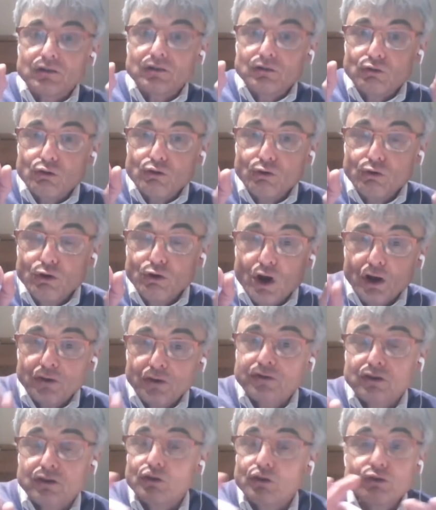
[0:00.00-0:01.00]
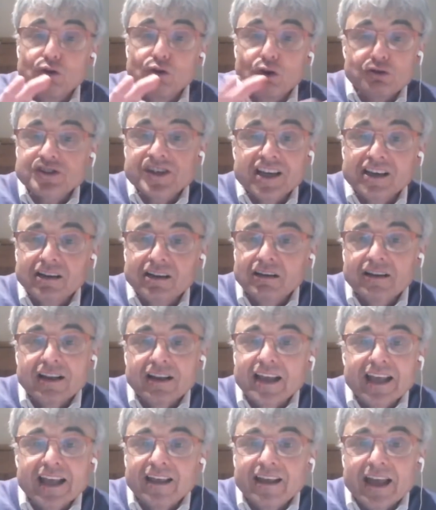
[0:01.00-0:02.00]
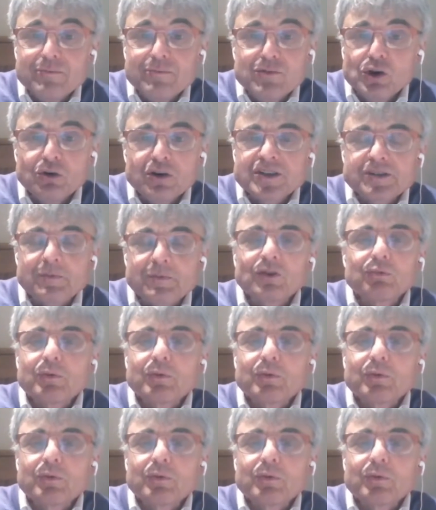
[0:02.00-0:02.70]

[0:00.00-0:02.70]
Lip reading: no single immune response.